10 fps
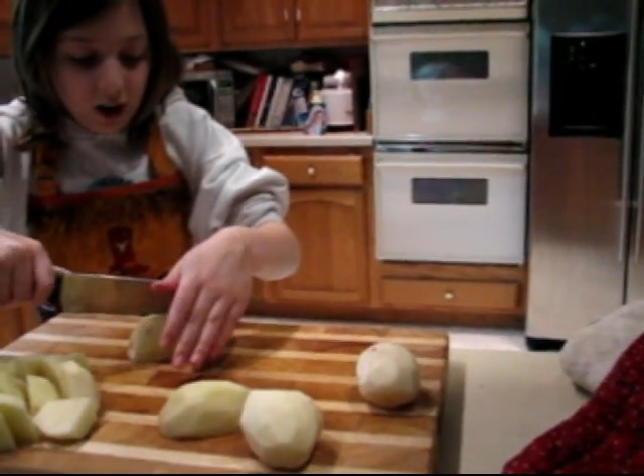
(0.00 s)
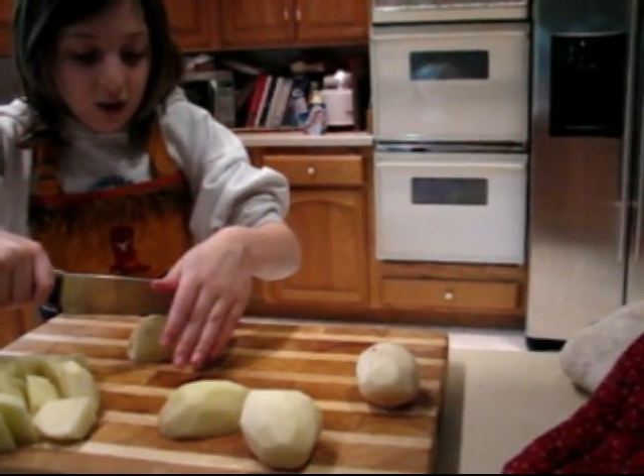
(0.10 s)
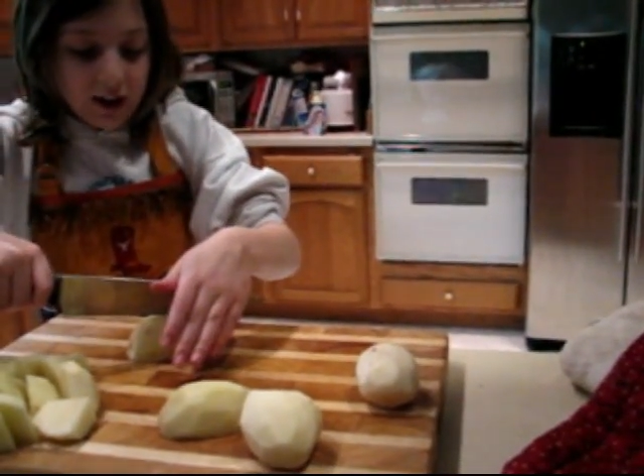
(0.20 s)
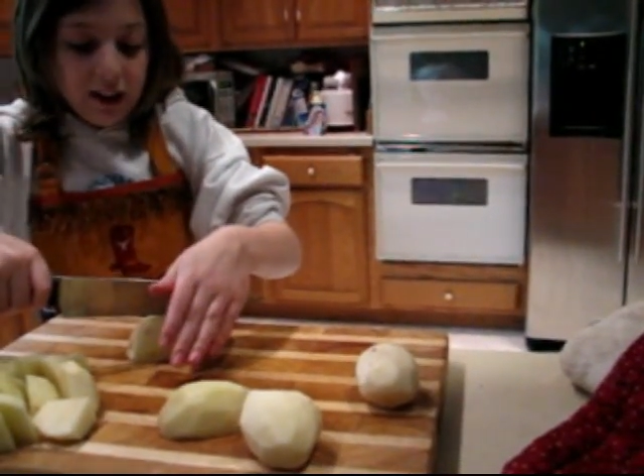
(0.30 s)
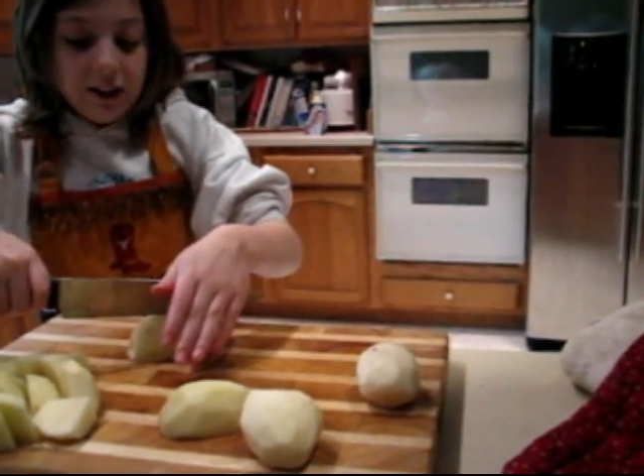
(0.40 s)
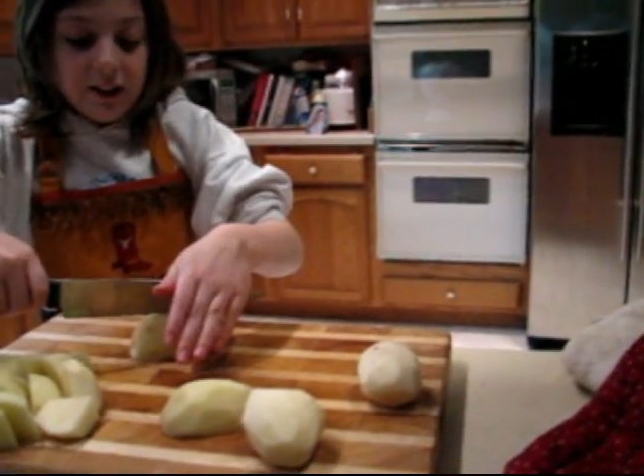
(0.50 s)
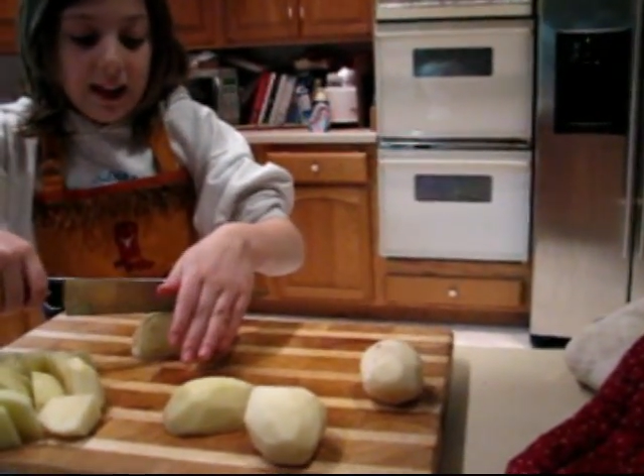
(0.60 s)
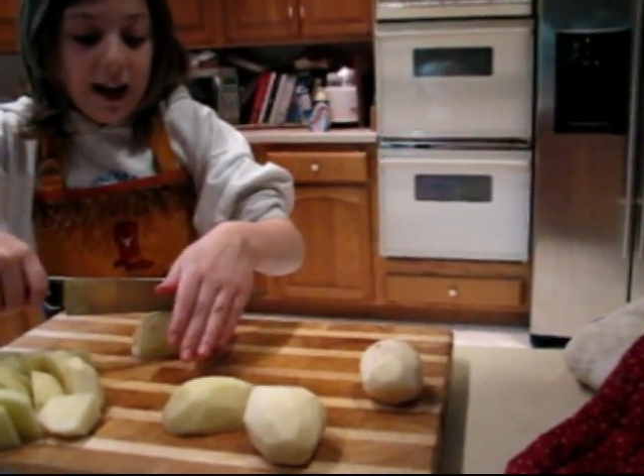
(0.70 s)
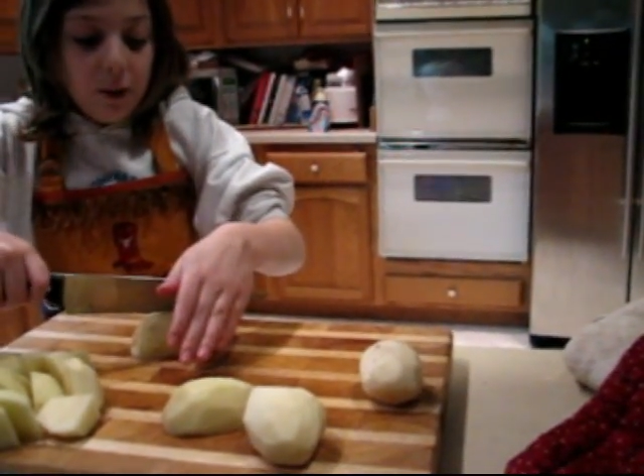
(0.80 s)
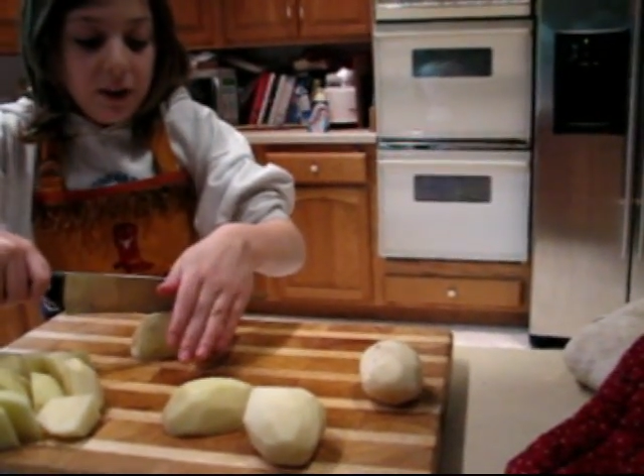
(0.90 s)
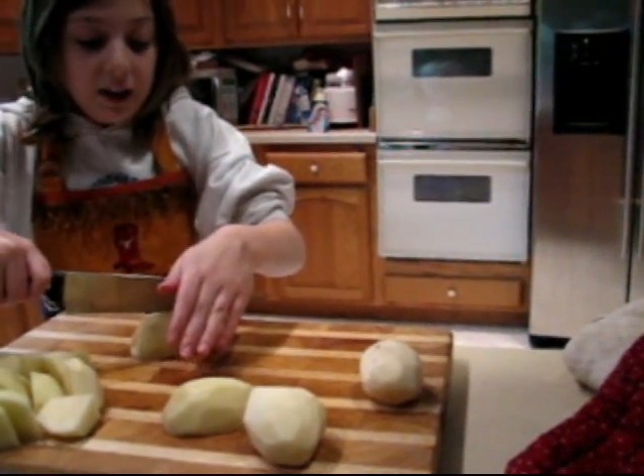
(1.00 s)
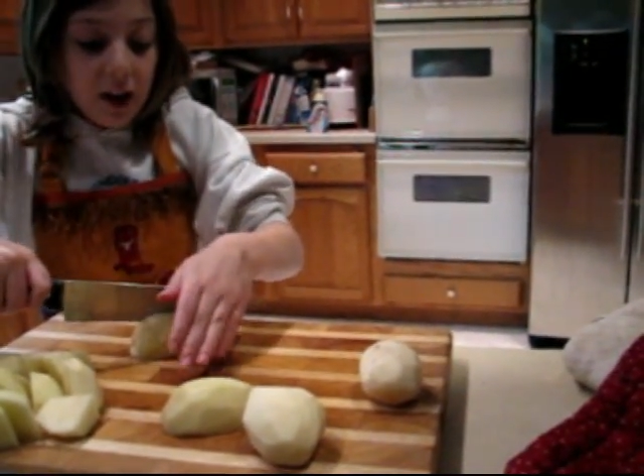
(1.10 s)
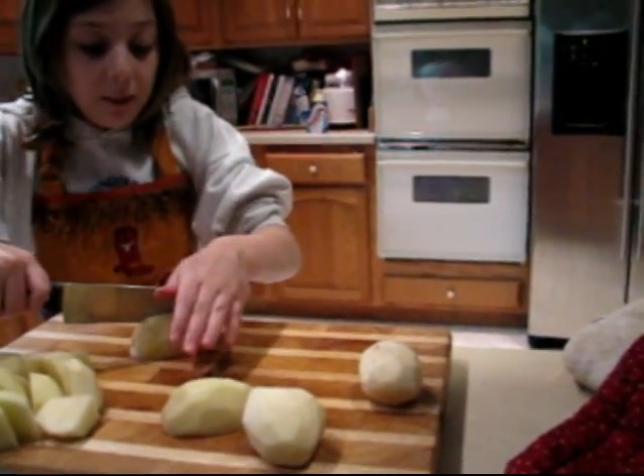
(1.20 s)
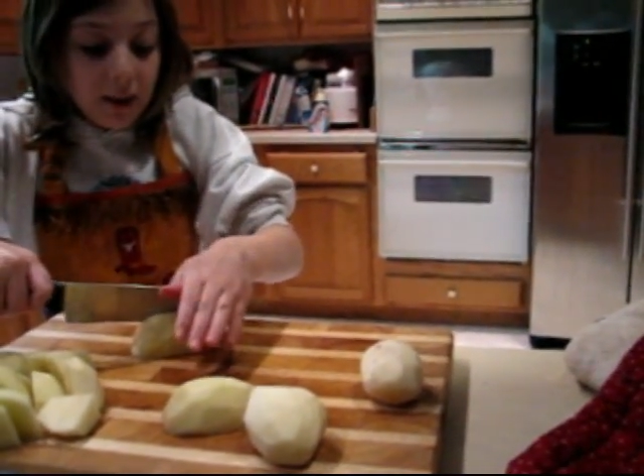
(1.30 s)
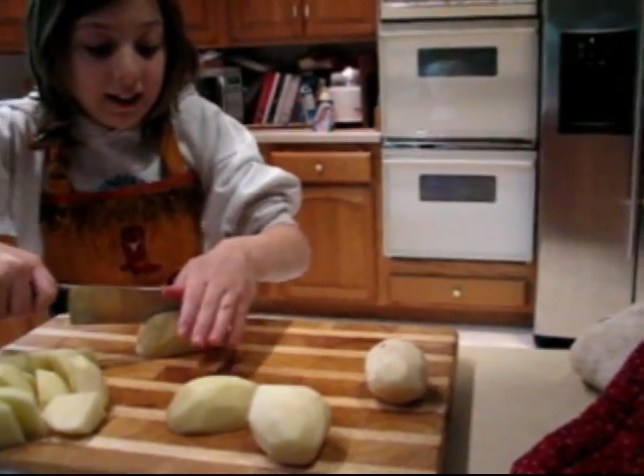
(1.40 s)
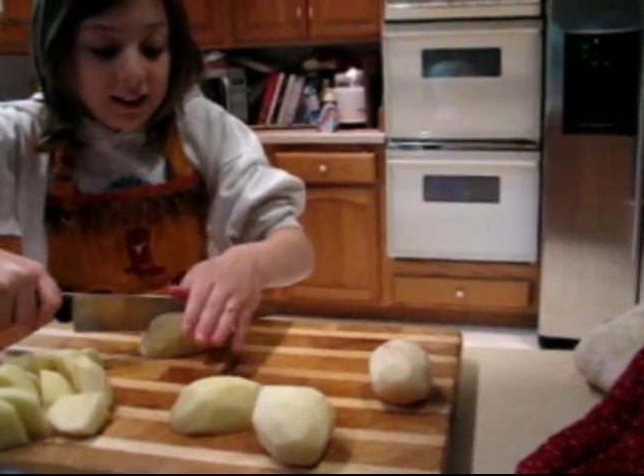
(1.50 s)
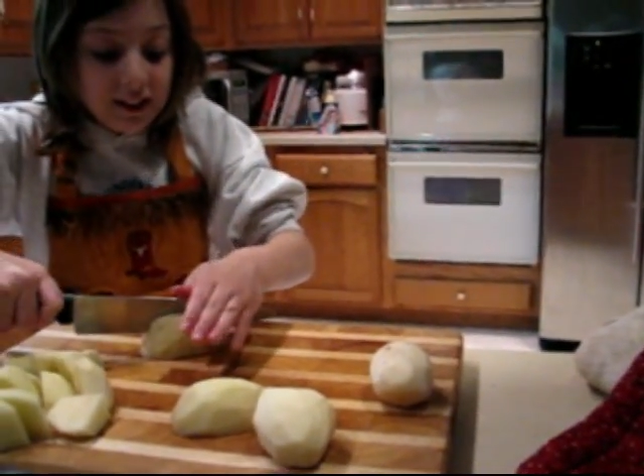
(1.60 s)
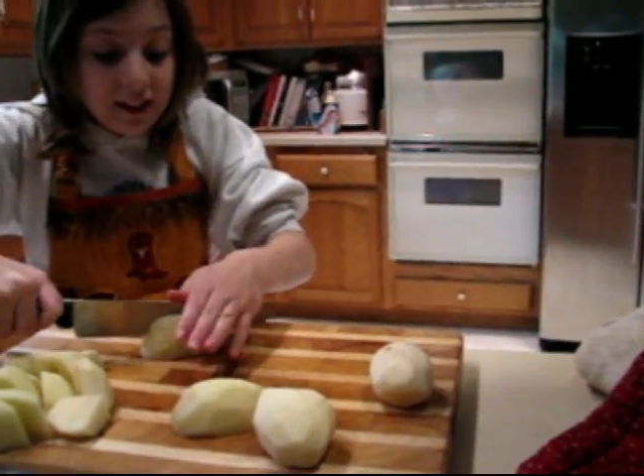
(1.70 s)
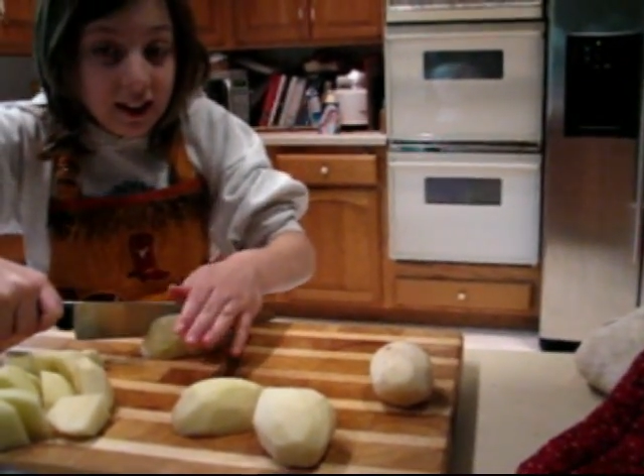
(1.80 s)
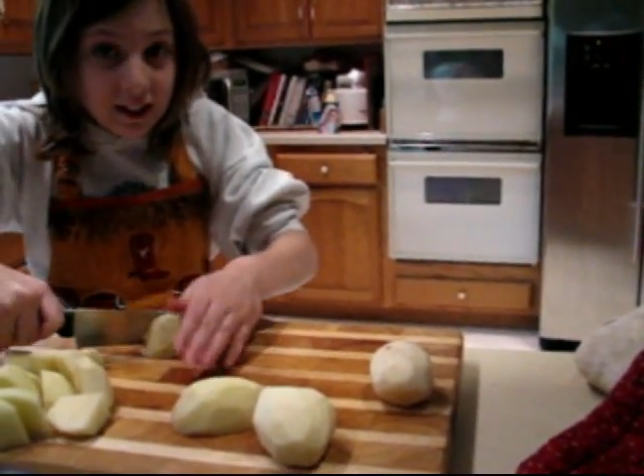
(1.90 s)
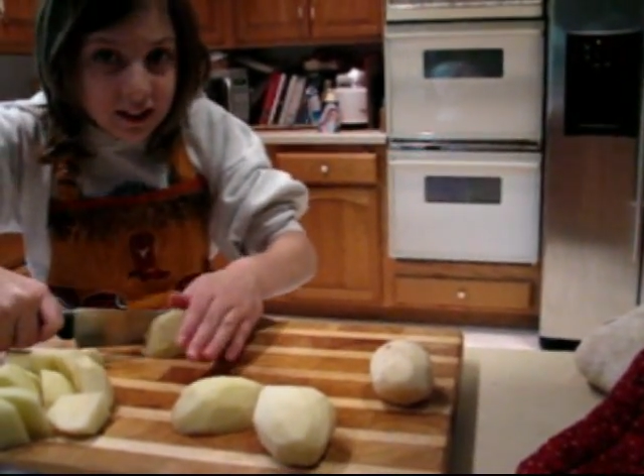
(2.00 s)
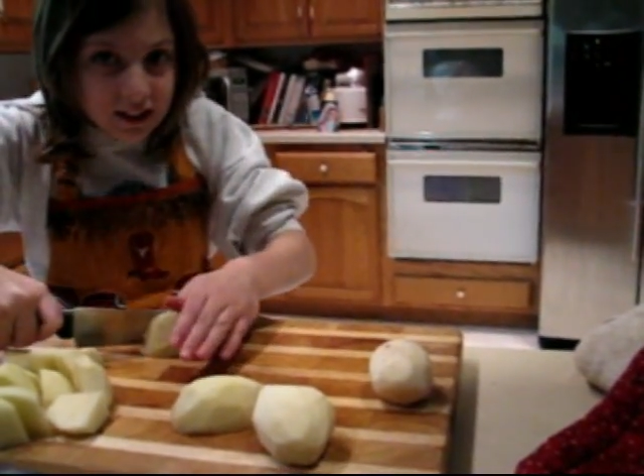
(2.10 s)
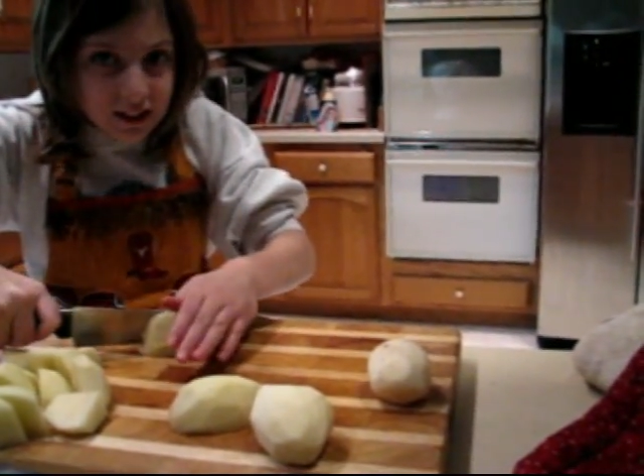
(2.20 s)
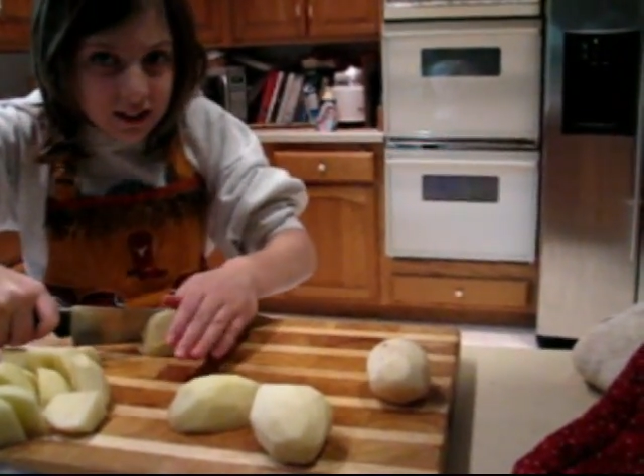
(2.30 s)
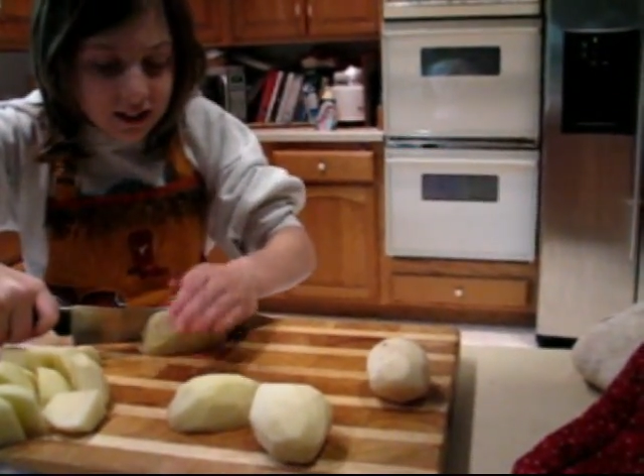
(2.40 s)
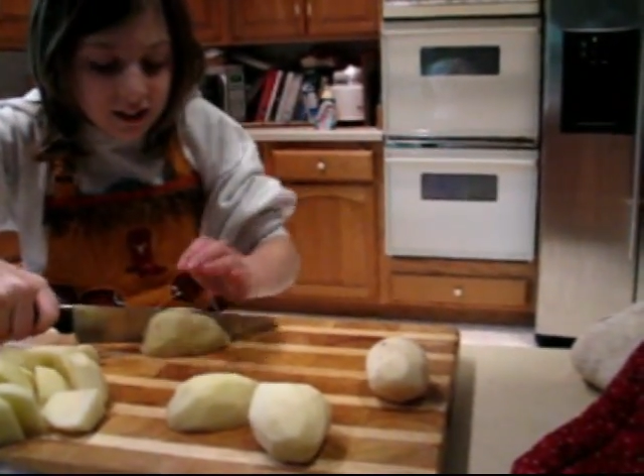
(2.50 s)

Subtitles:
Okay, now we cut them like this.